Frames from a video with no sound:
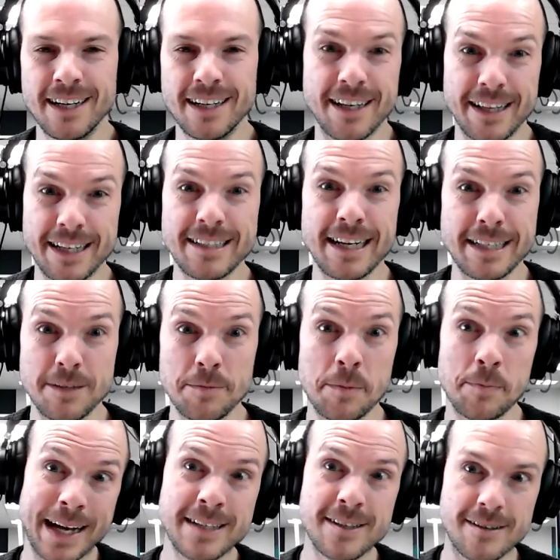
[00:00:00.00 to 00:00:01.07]
you know, they tend to be
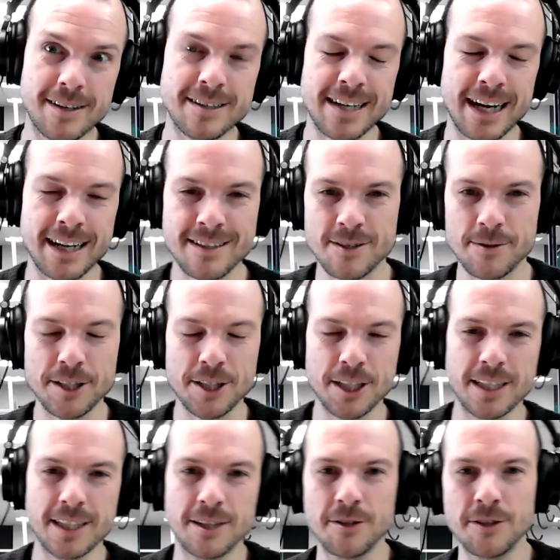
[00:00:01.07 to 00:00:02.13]
better at task
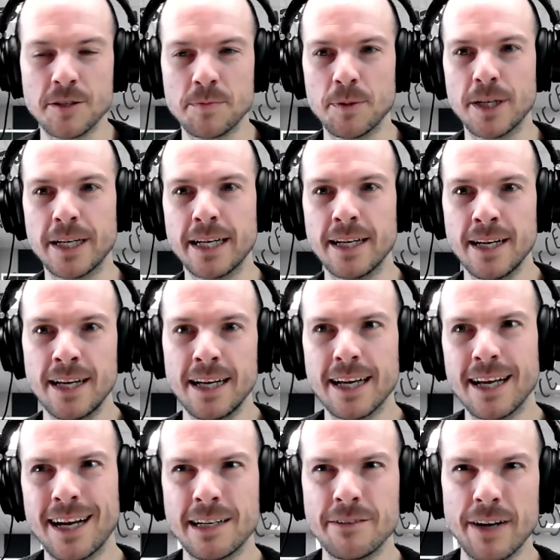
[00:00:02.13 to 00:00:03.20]
switching than others, but it,
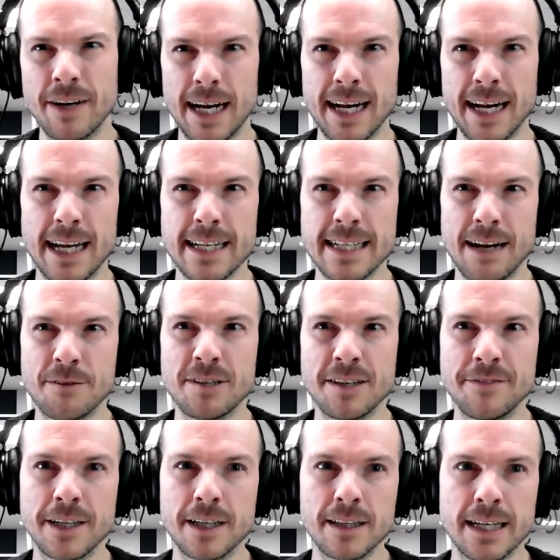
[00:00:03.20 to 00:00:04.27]
it kind of highlights how
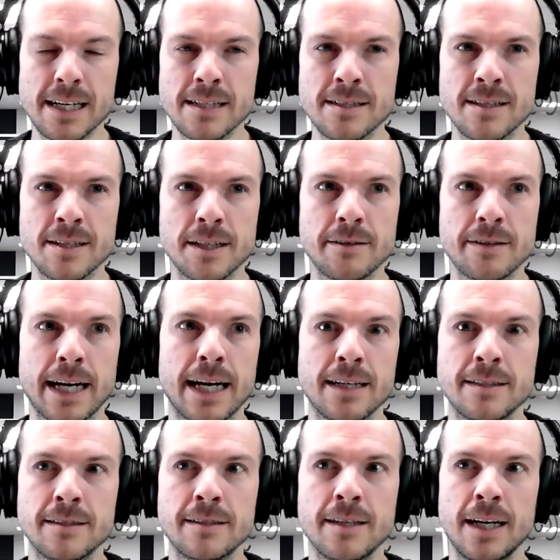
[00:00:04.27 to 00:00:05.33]
difficult it is to do that.
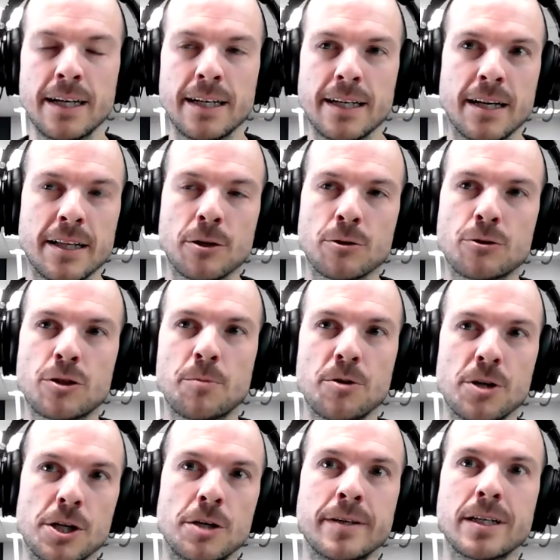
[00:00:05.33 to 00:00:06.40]
And, you know, the
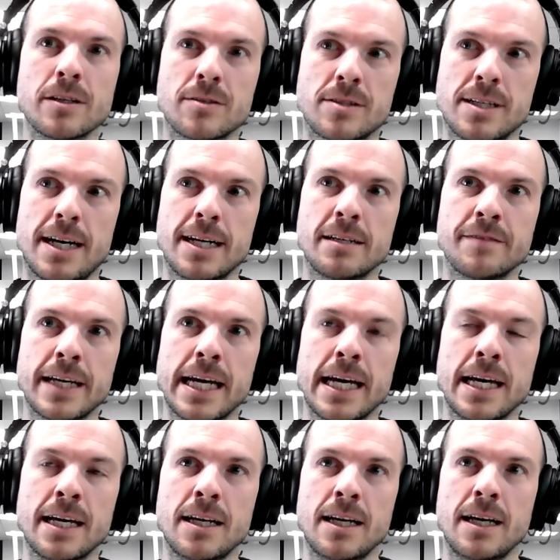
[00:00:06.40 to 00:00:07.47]
entrepreneurial side of
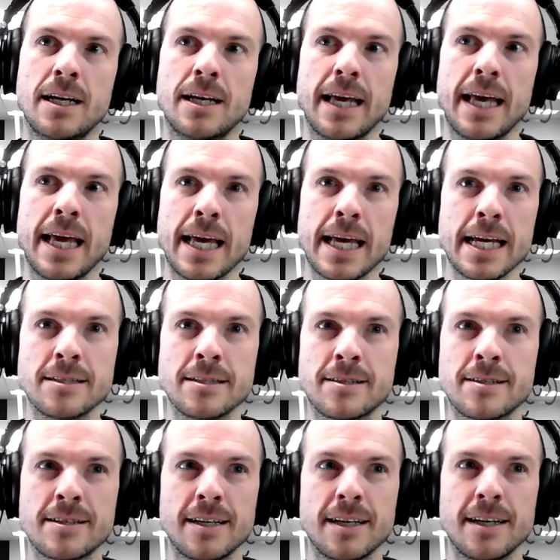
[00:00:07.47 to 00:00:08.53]
it
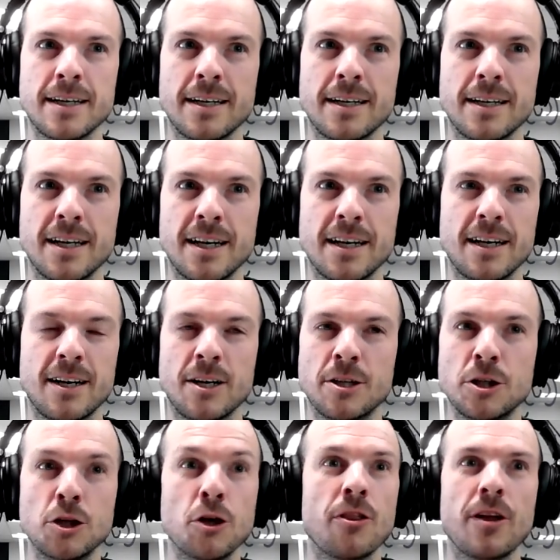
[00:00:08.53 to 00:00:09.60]
is
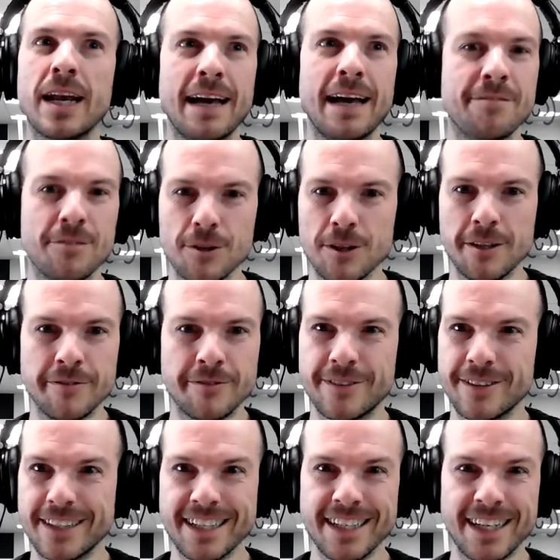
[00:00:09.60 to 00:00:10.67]
another level of,
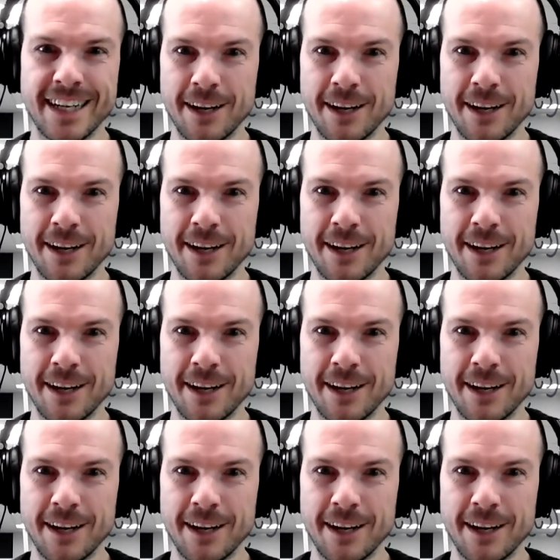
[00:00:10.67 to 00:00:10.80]
you